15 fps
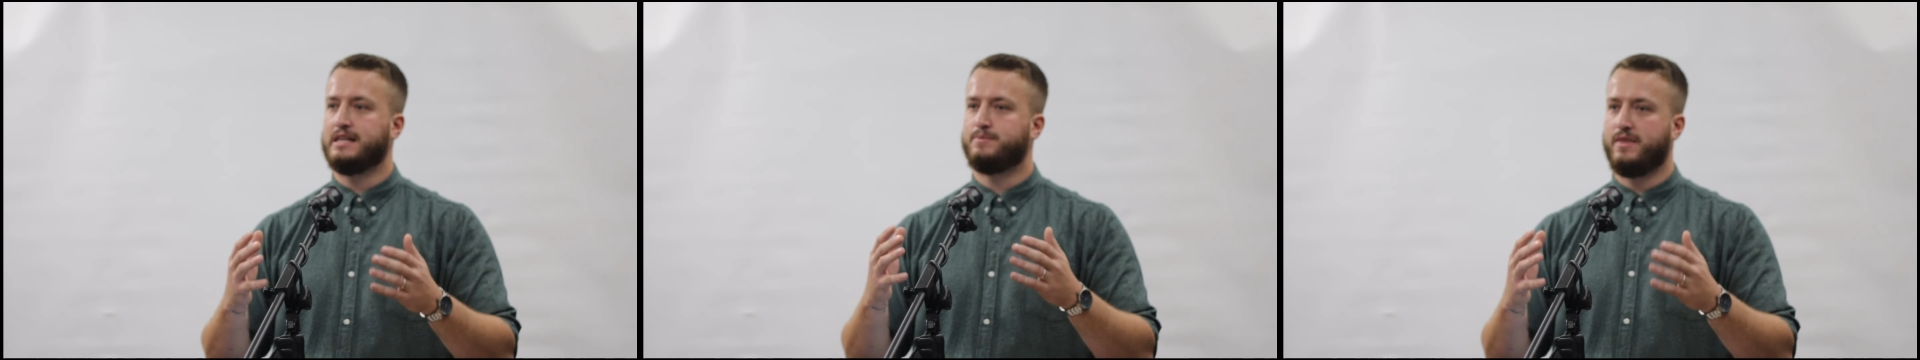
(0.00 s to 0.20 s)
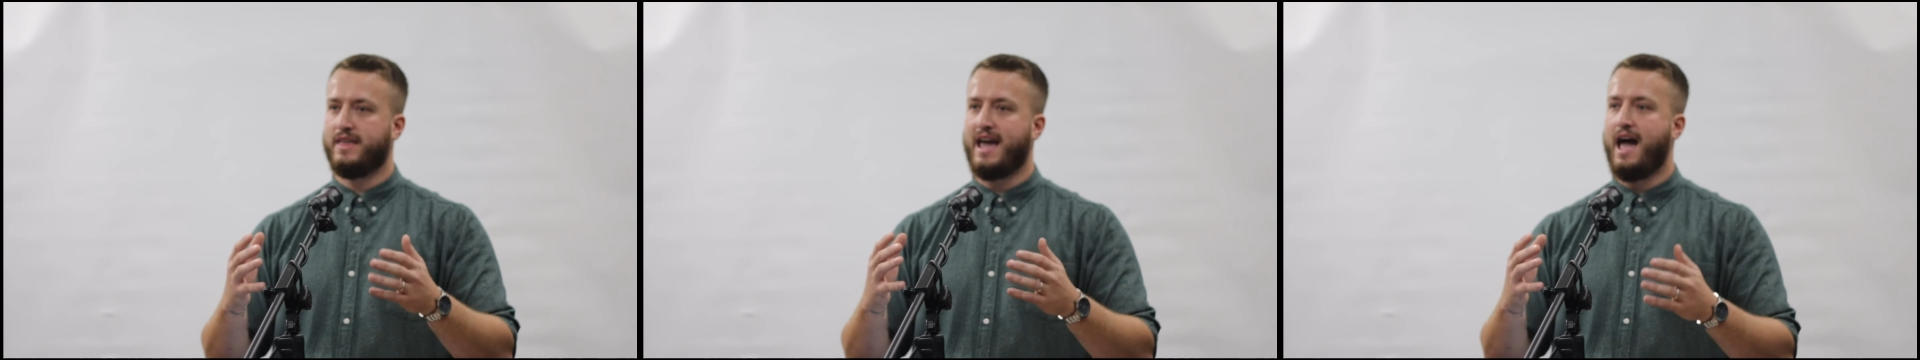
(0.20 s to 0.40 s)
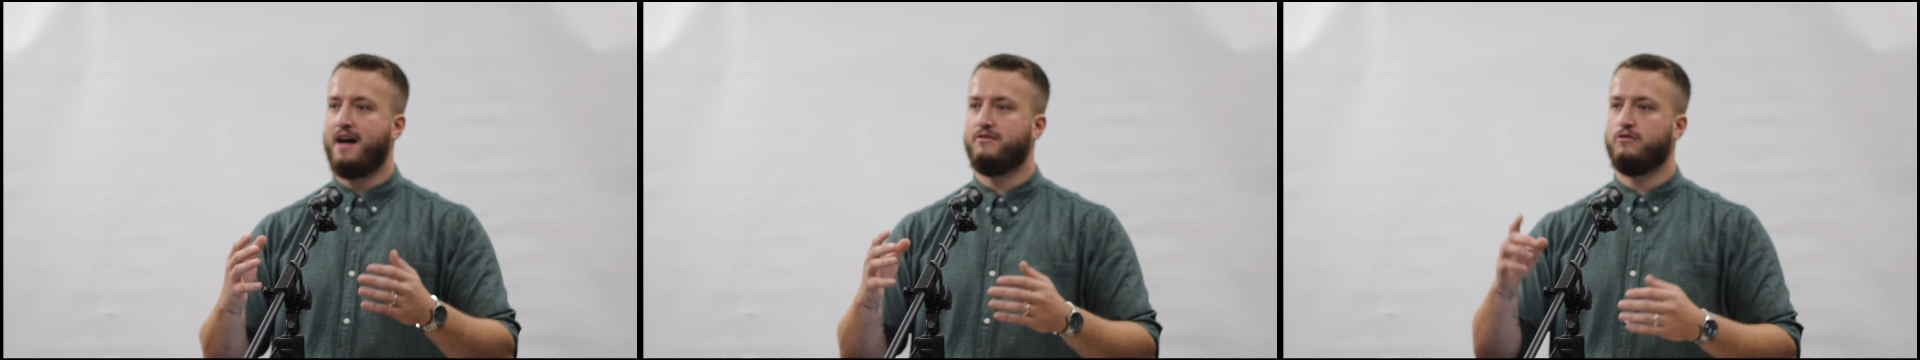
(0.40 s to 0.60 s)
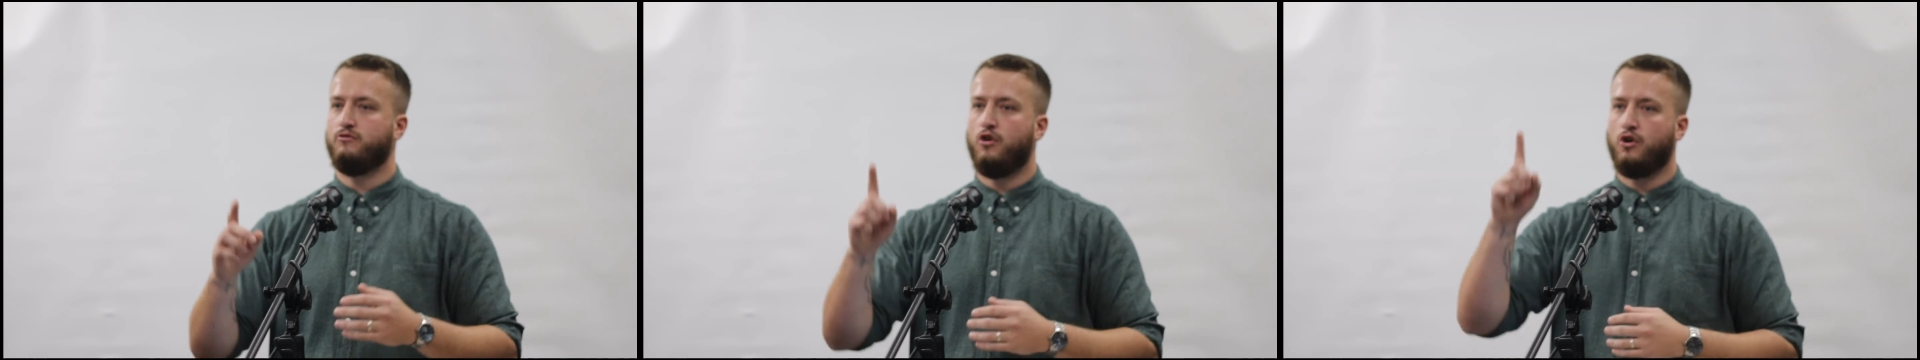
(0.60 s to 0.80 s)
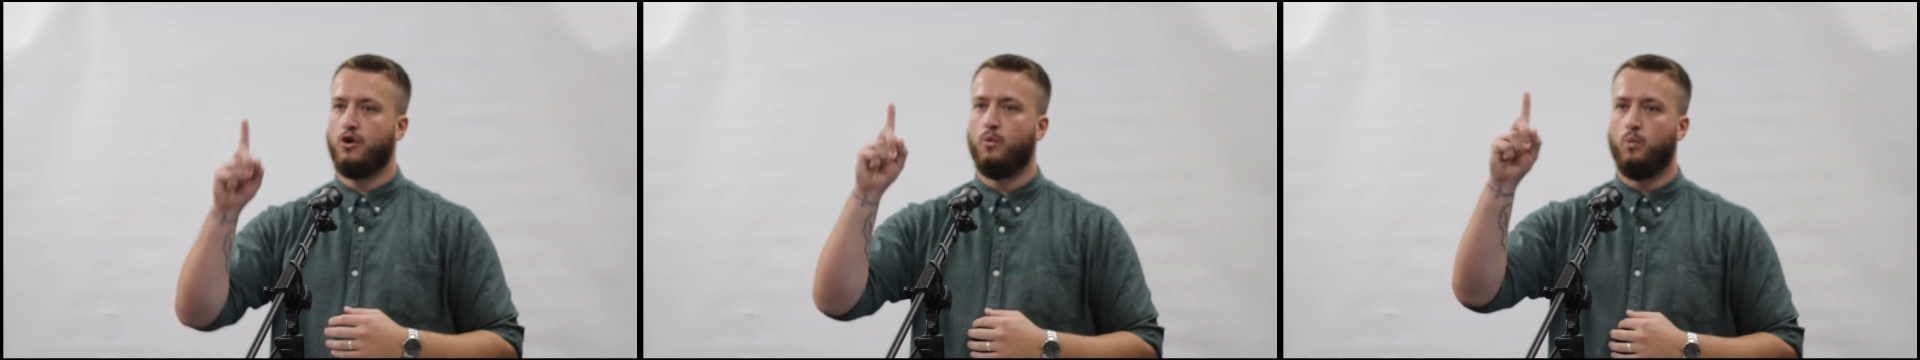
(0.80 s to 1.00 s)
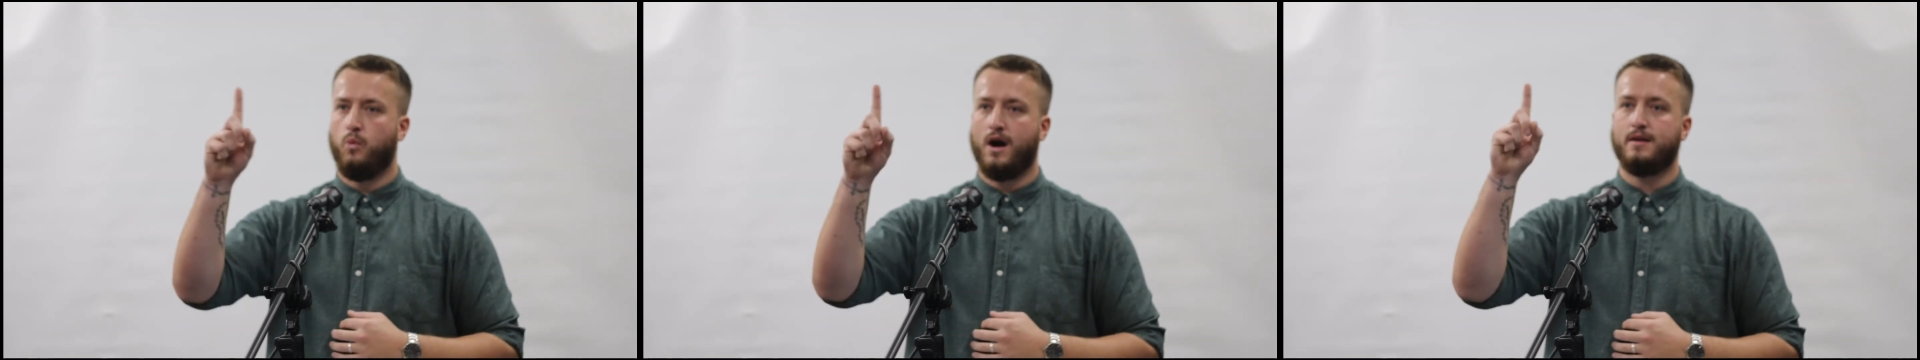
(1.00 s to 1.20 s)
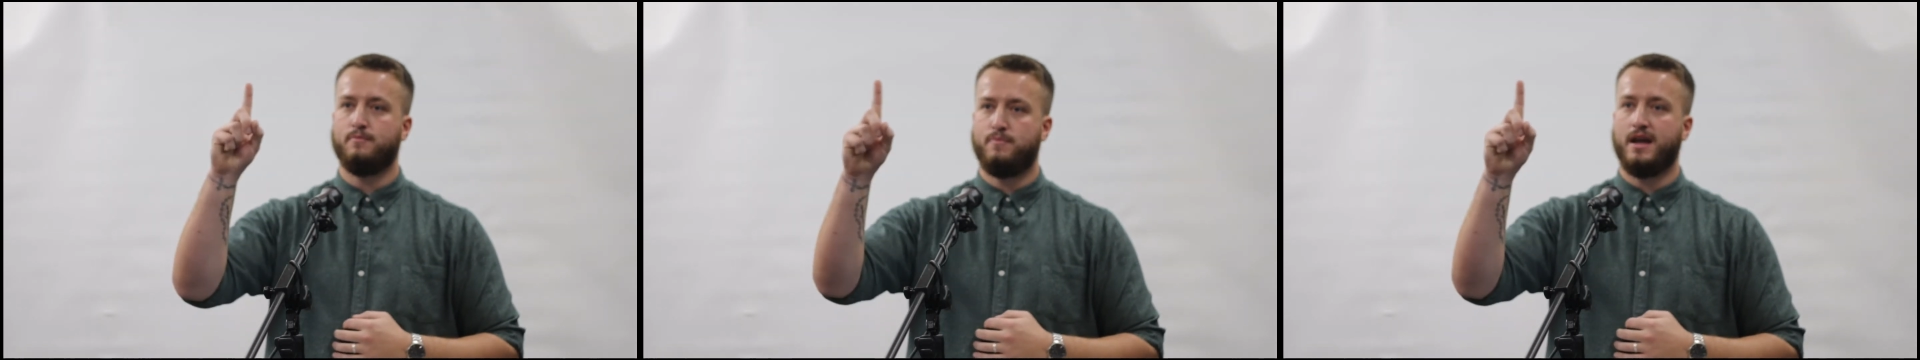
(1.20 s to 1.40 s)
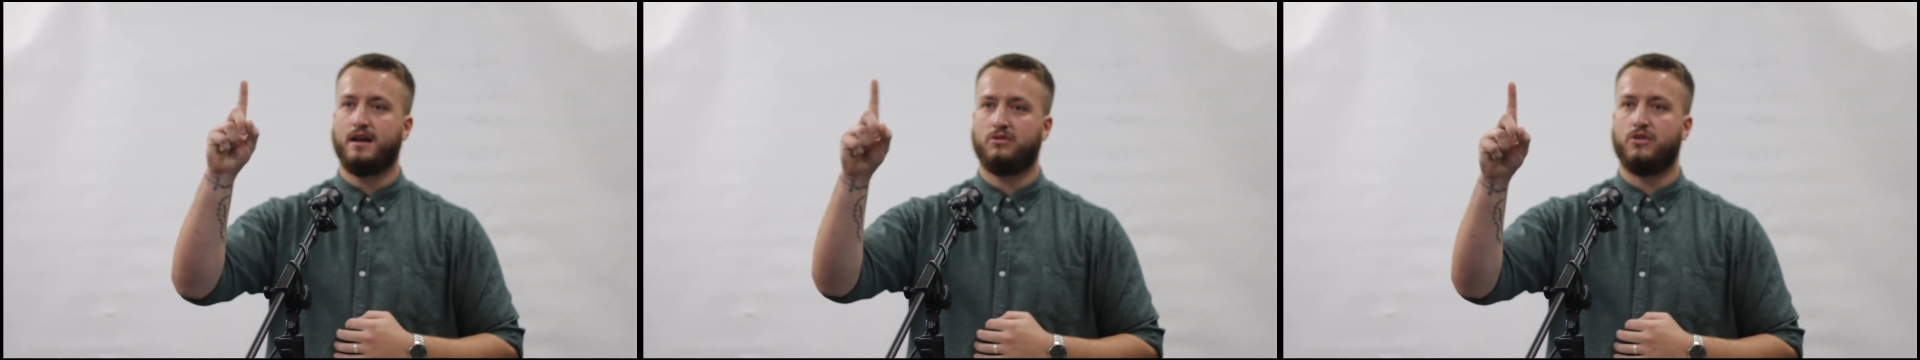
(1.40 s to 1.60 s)
but they have it wrong on one
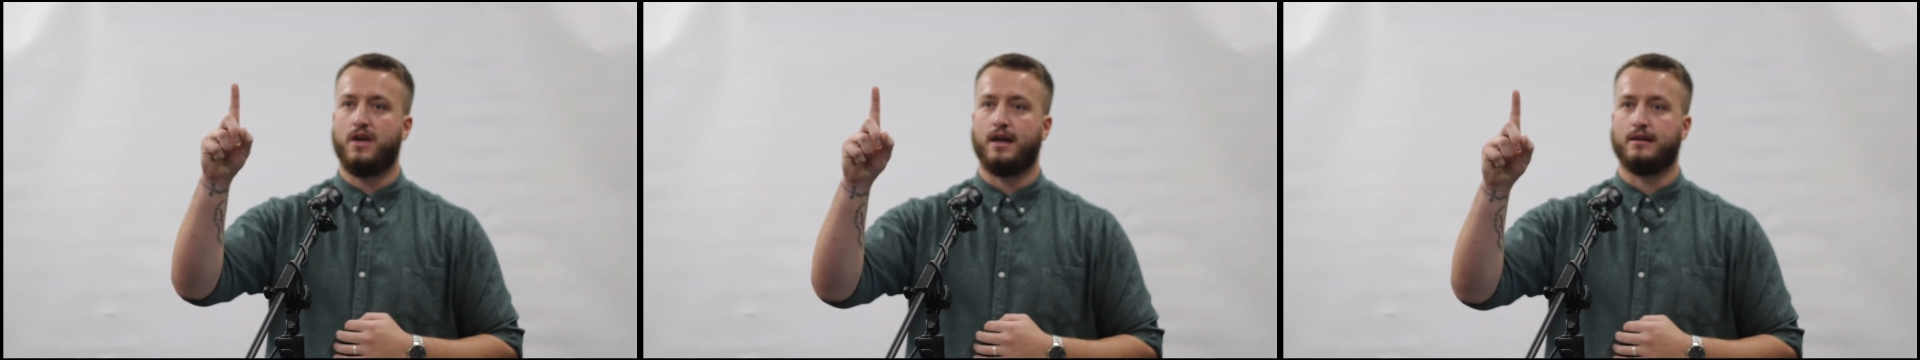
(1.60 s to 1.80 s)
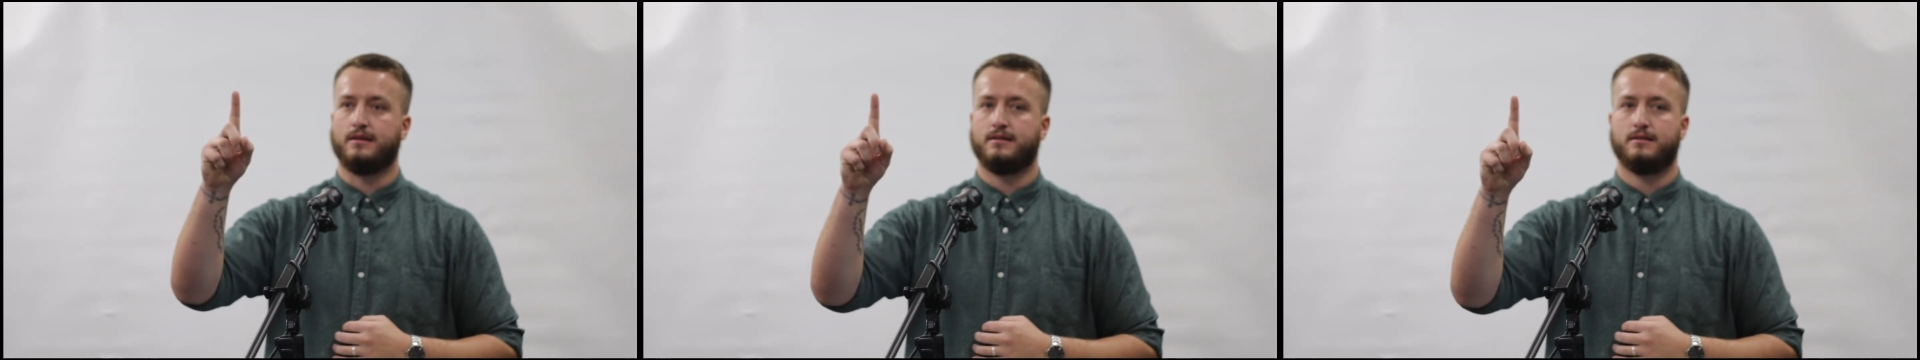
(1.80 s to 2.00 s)
big thing.